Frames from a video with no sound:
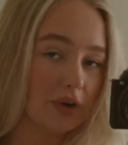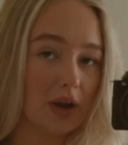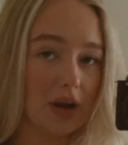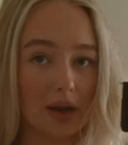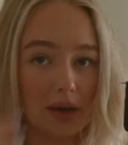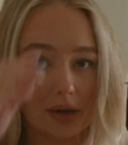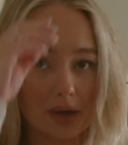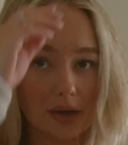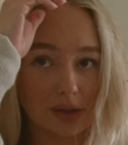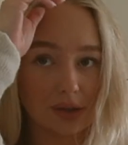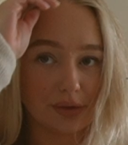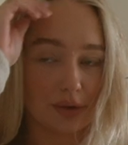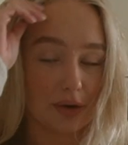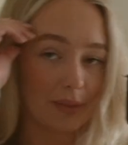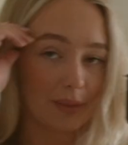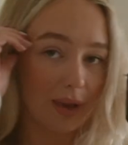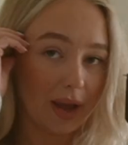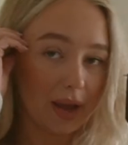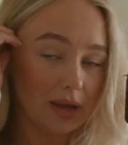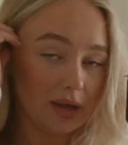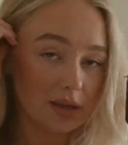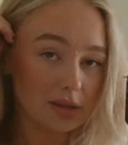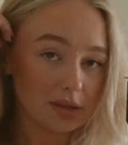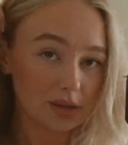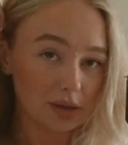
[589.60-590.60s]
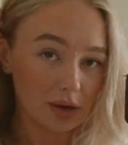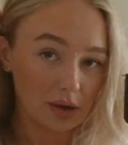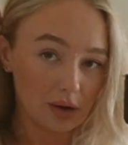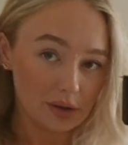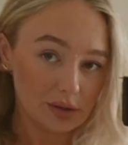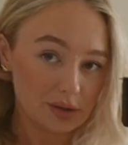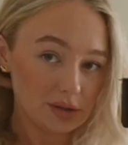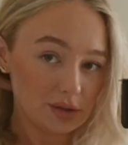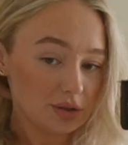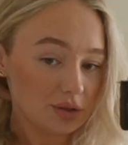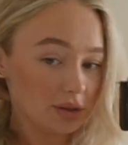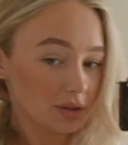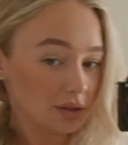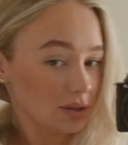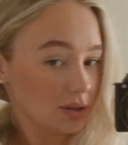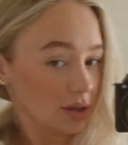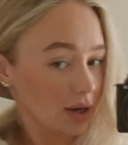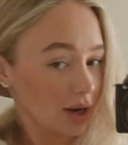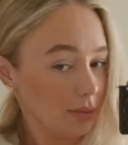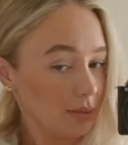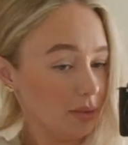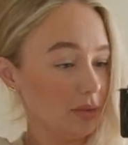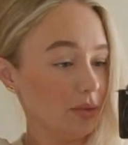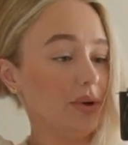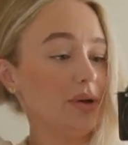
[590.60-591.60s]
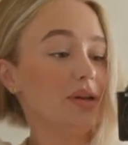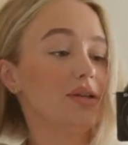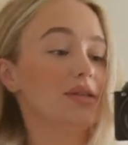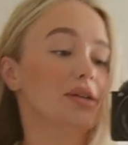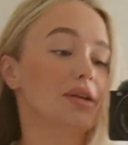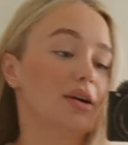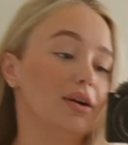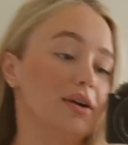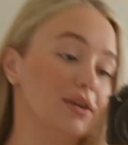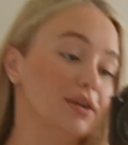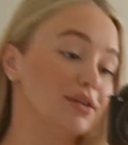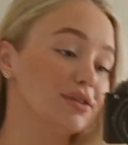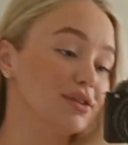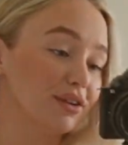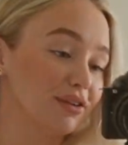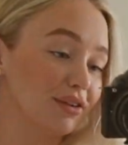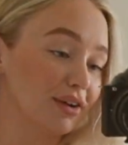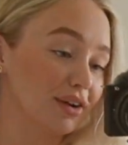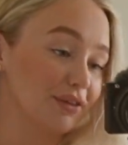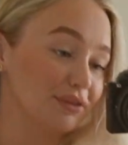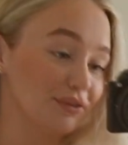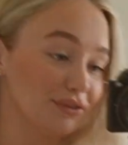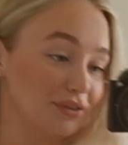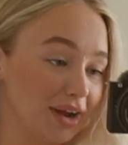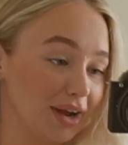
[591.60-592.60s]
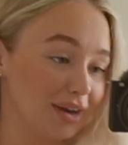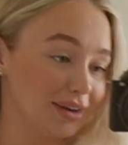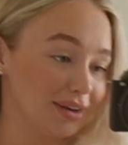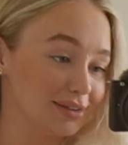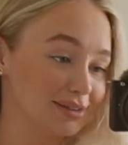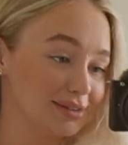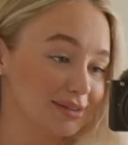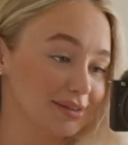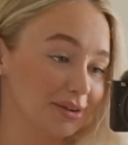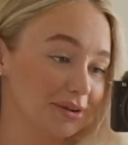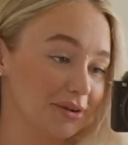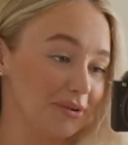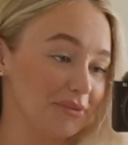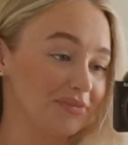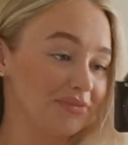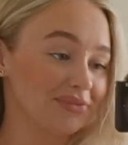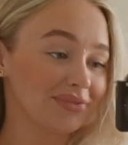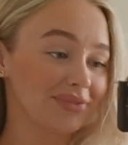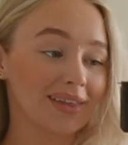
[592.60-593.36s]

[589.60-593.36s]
and is from ASOS just a couple of weeks ago. So if I can find it still,